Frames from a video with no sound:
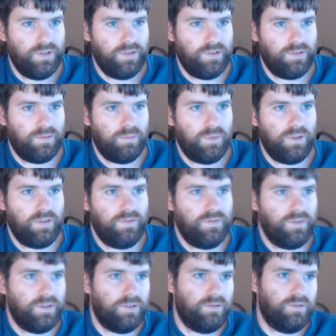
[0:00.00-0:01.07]

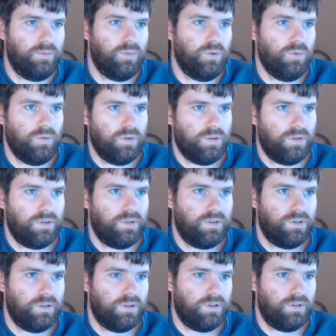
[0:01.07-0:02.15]
Spotify remote.
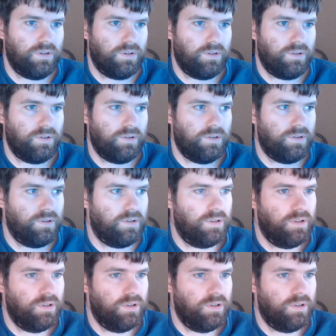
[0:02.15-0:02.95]
Yes.